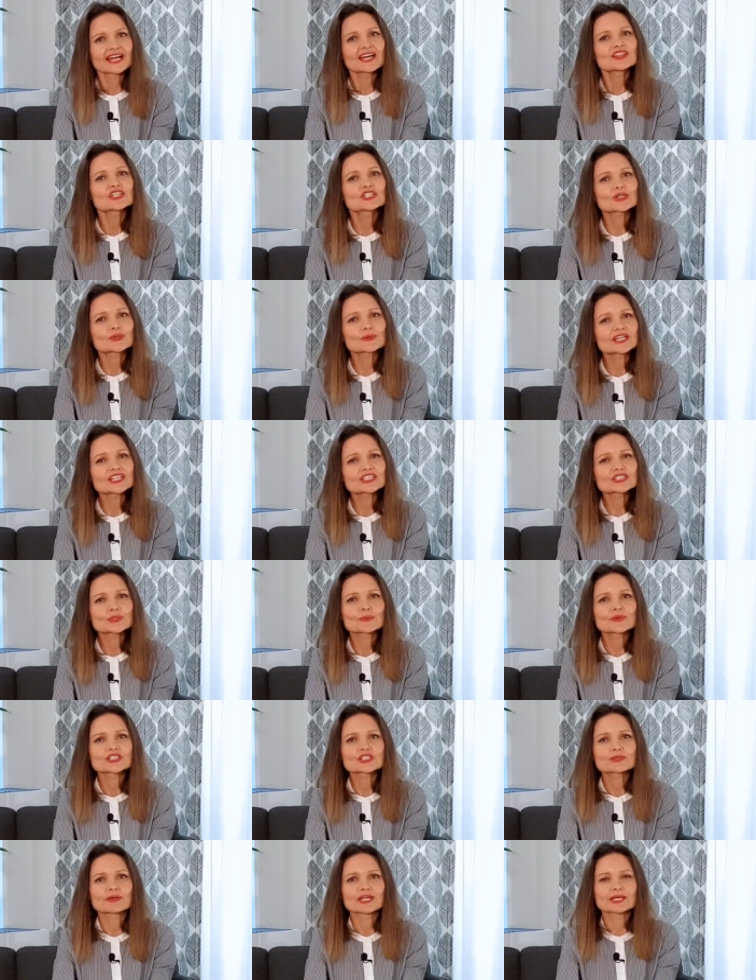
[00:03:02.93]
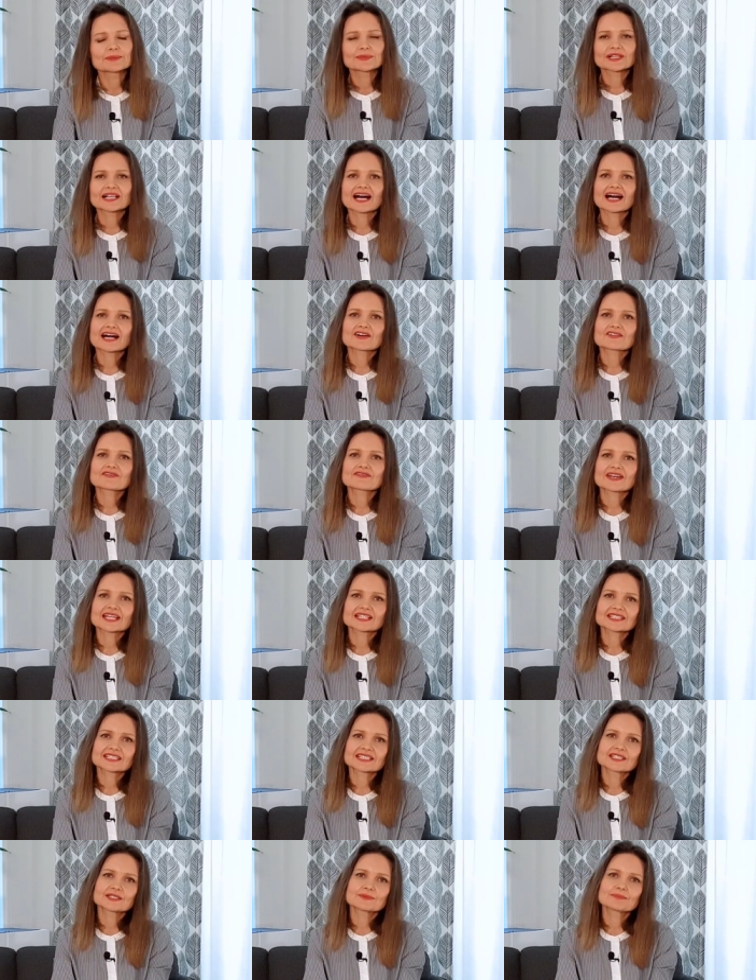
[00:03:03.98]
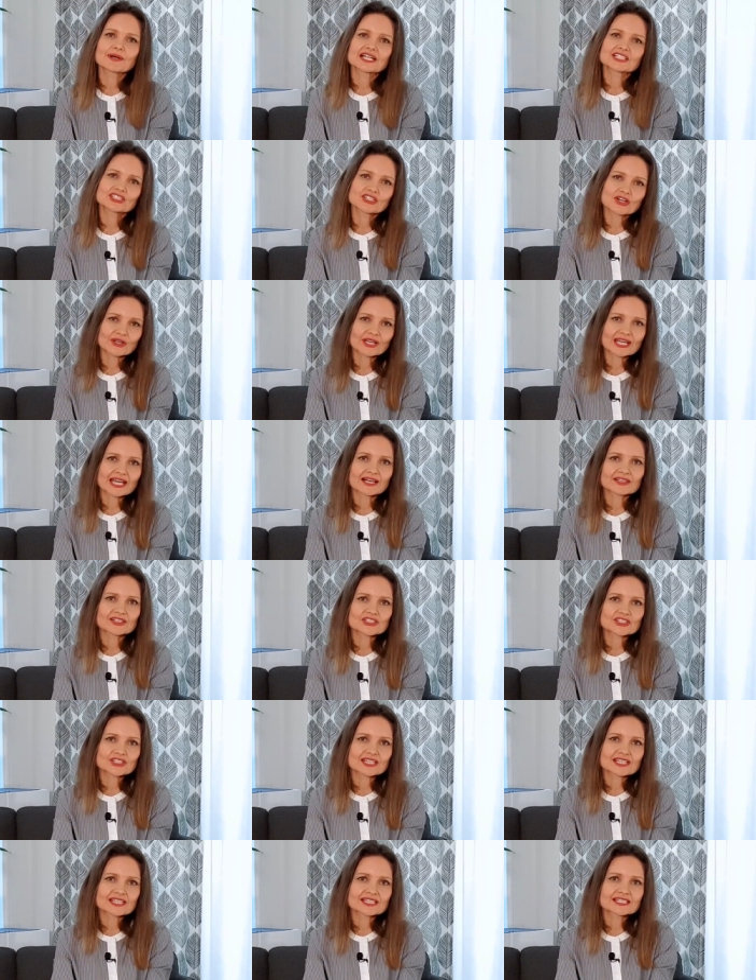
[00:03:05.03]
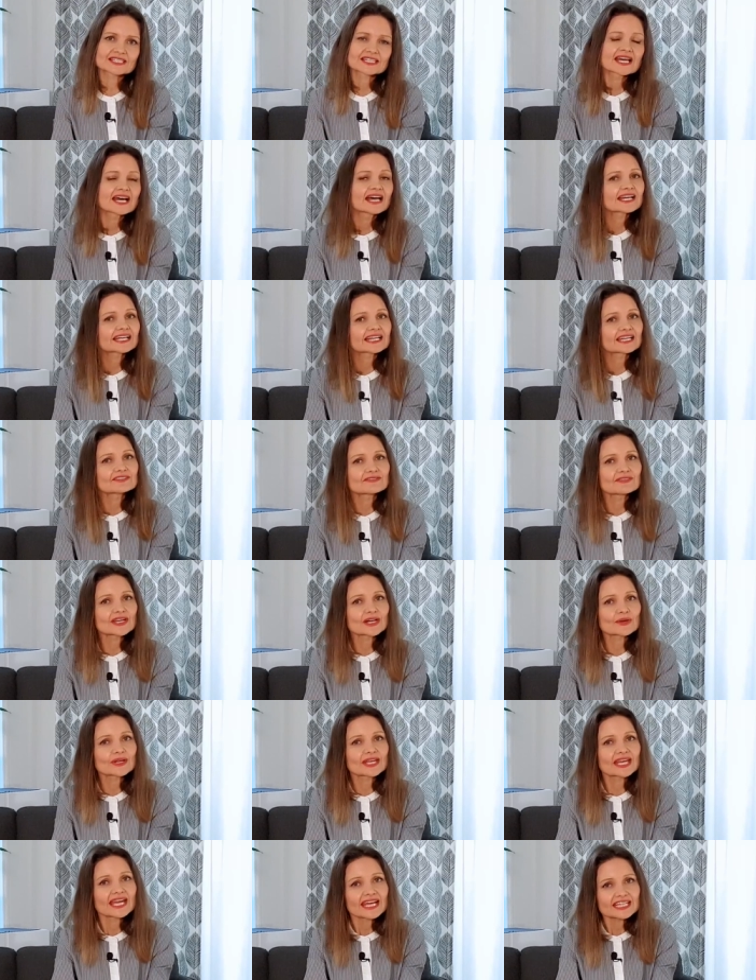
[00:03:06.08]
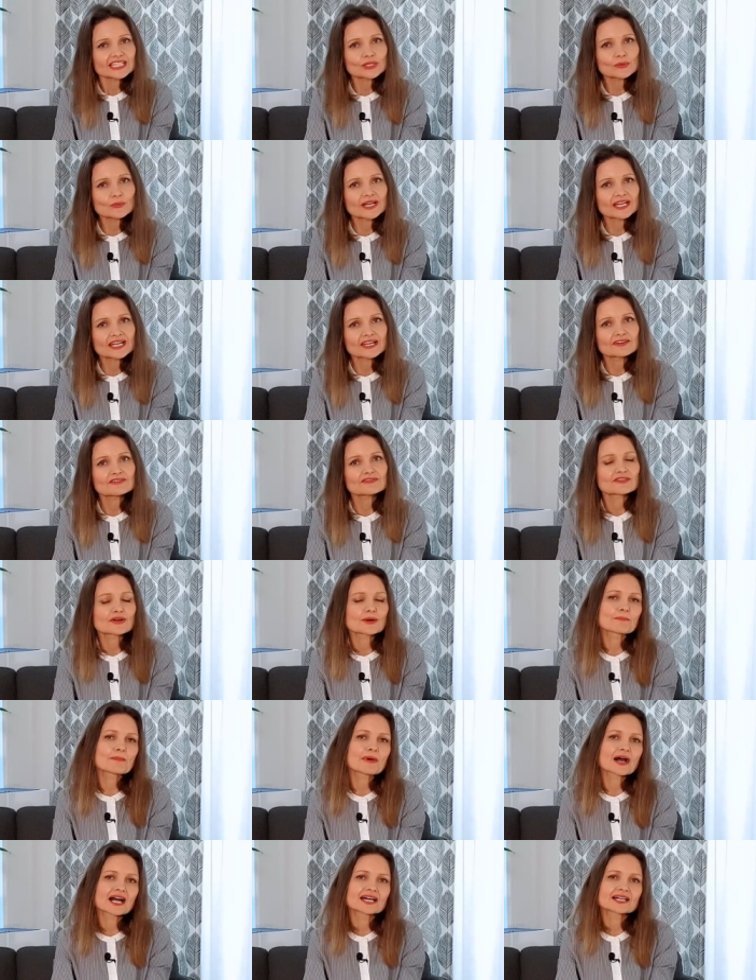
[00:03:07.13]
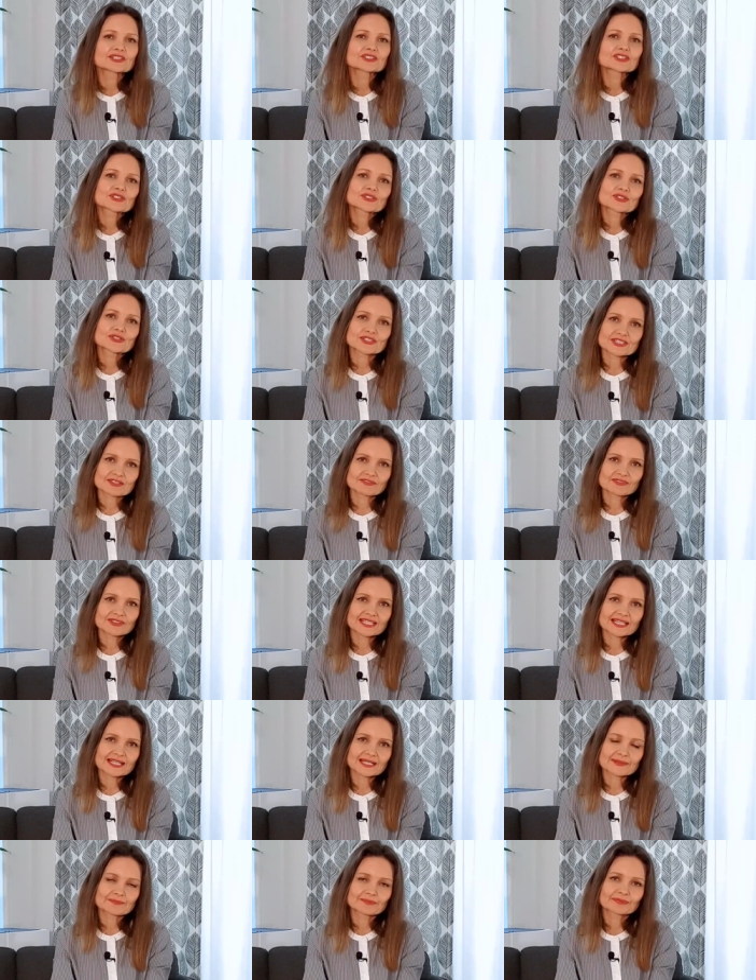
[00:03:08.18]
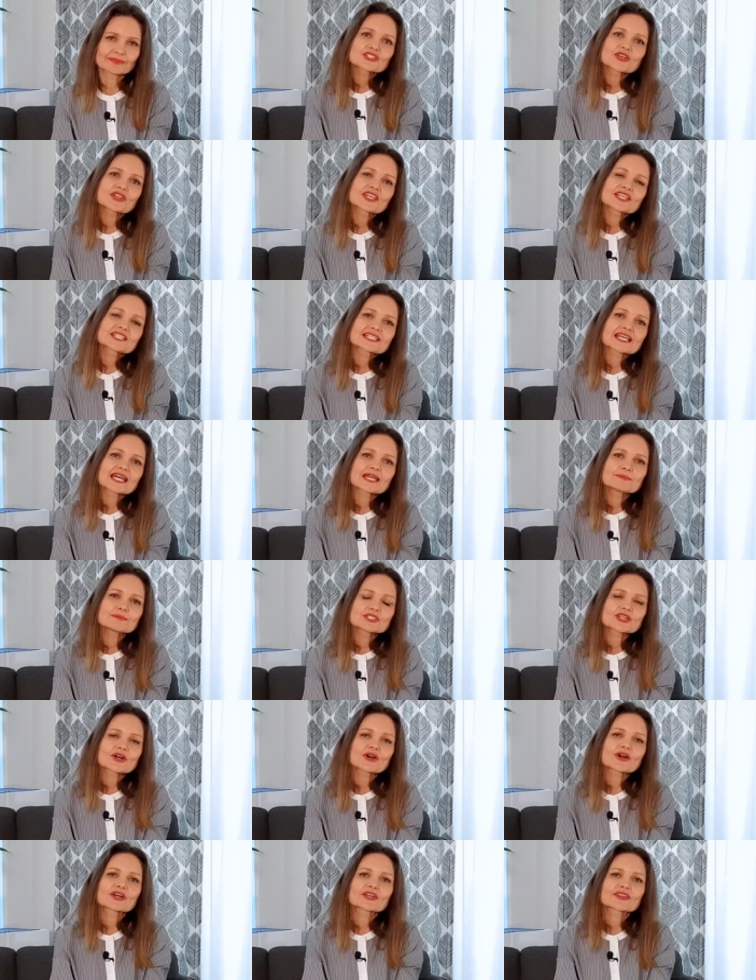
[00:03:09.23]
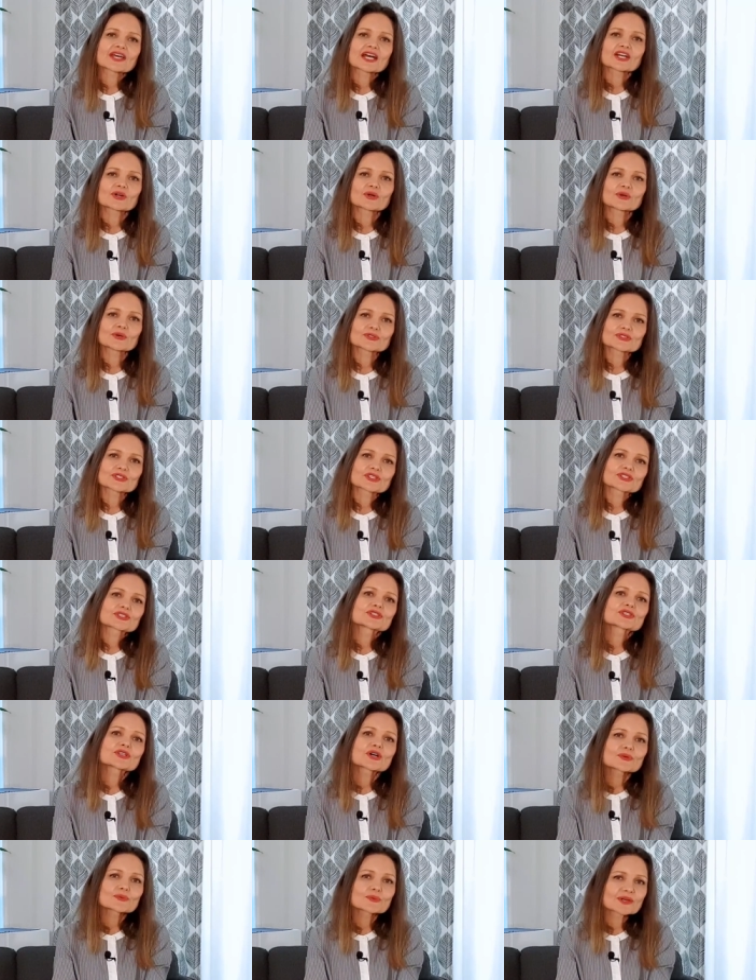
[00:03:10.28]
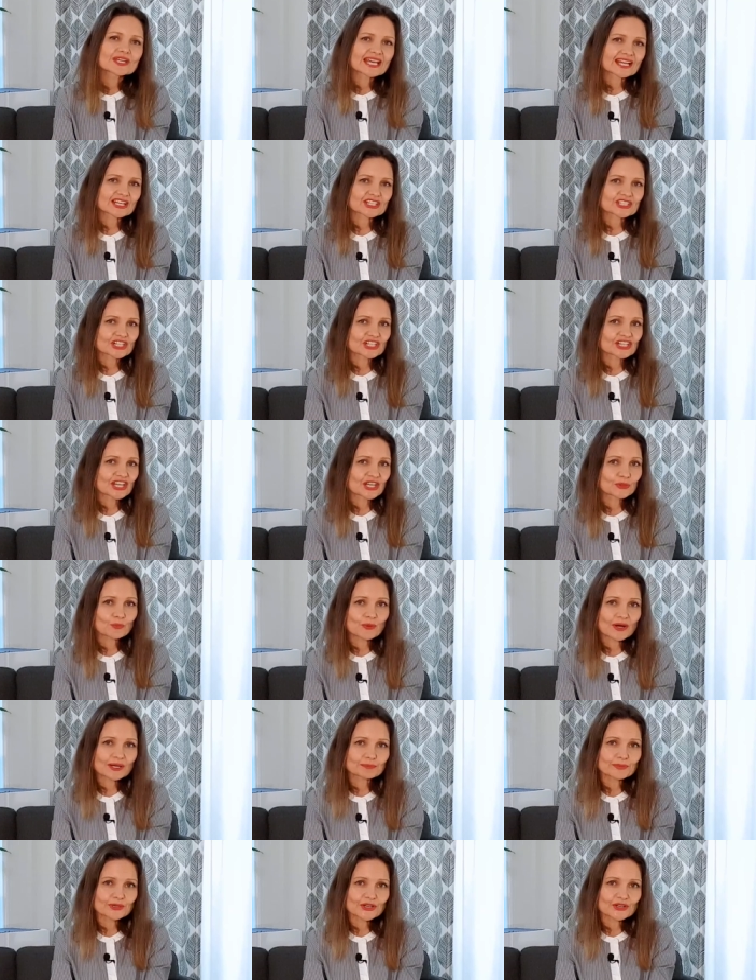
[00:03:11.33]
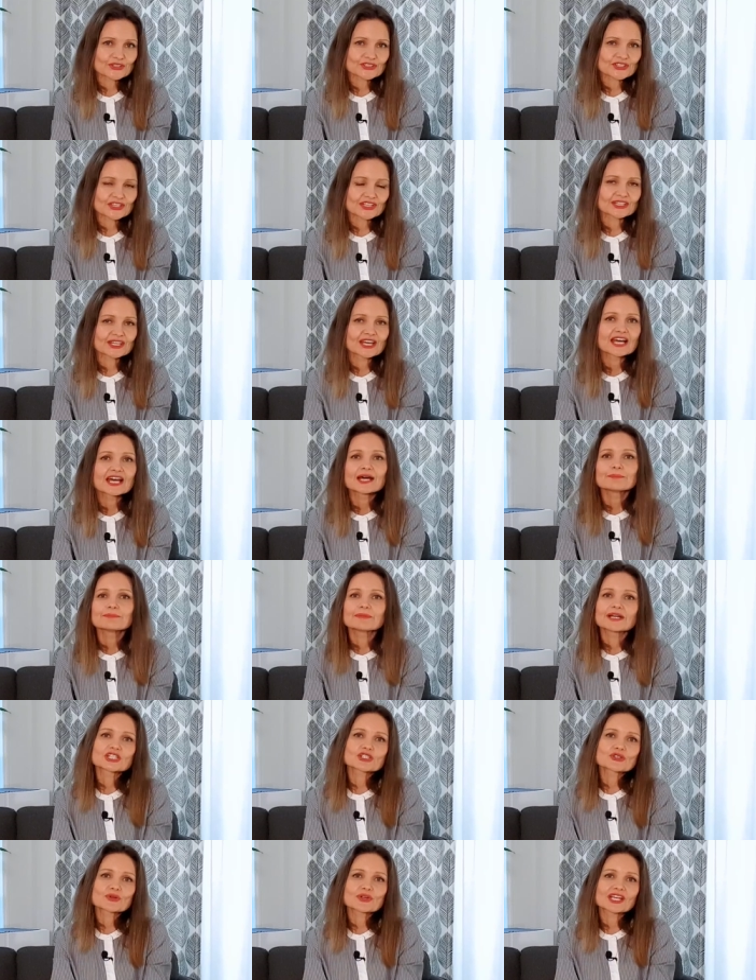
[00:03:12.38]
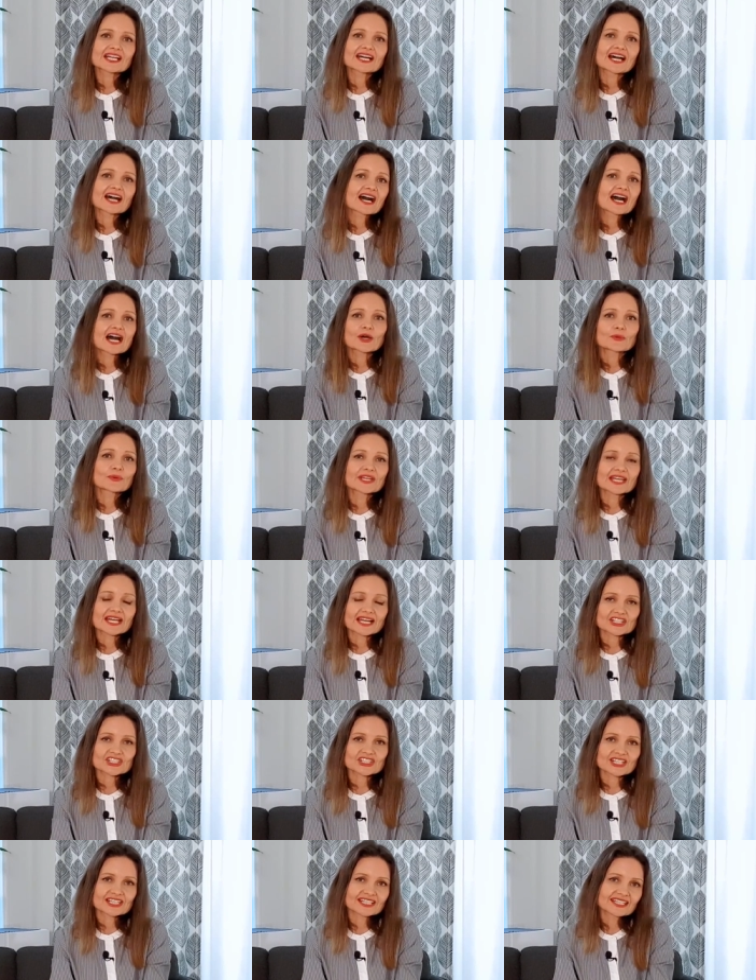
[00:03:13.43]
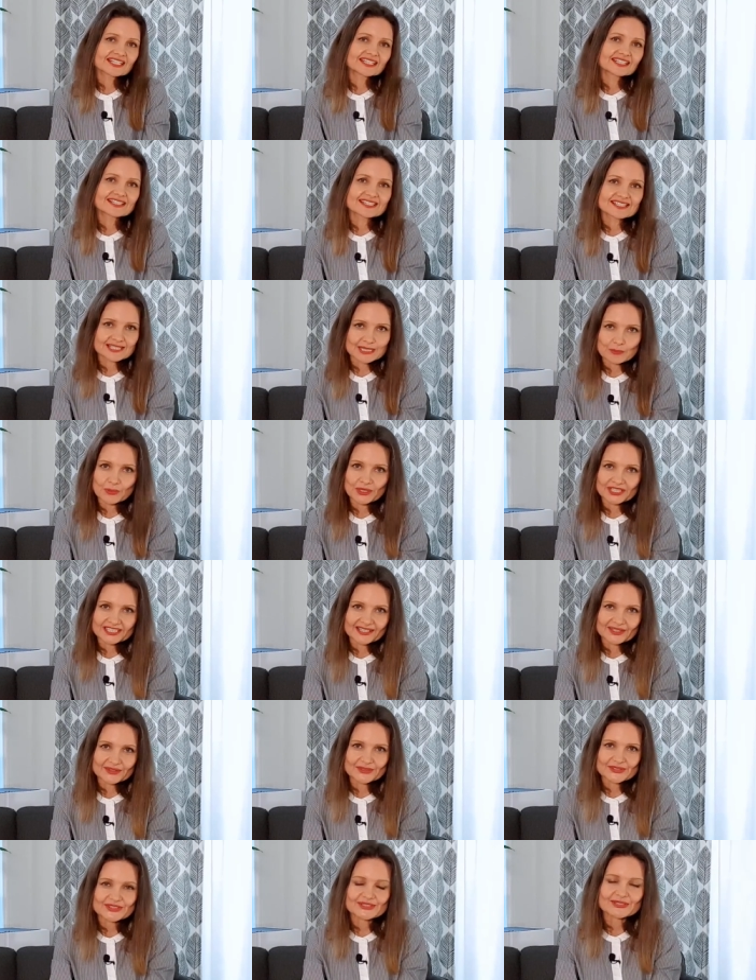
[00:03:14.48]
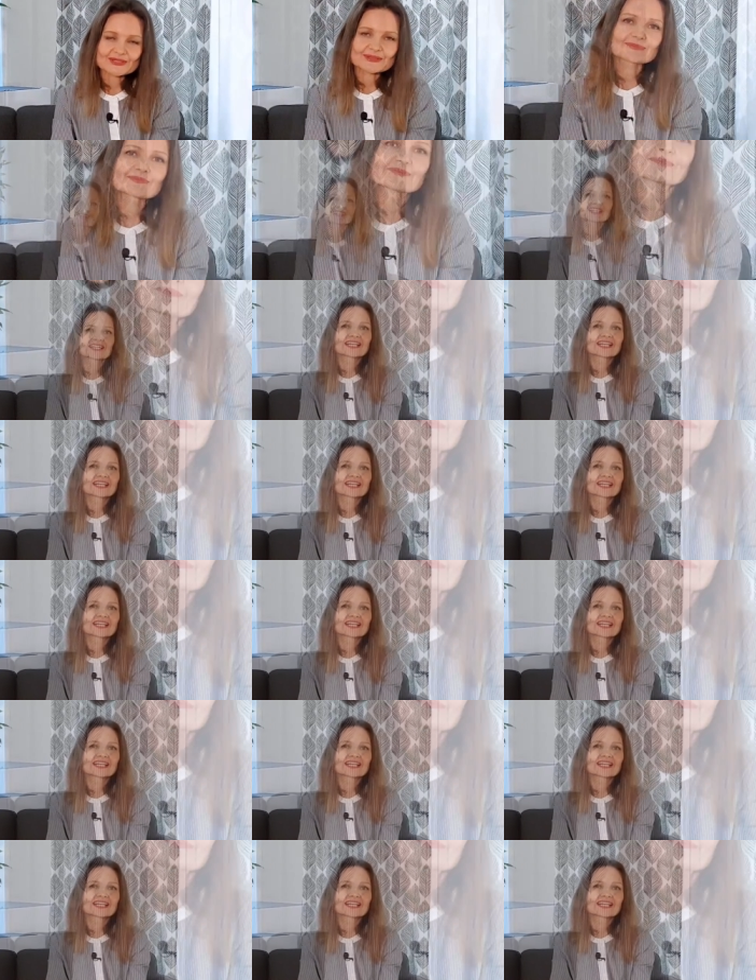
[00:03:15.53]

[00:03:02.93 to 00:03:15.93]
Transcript: The degree to which people are affected by dog allergens can vary anywhere from mild to severe. So the same dog that causes no reaction in one person may trigger a reaction in someone else.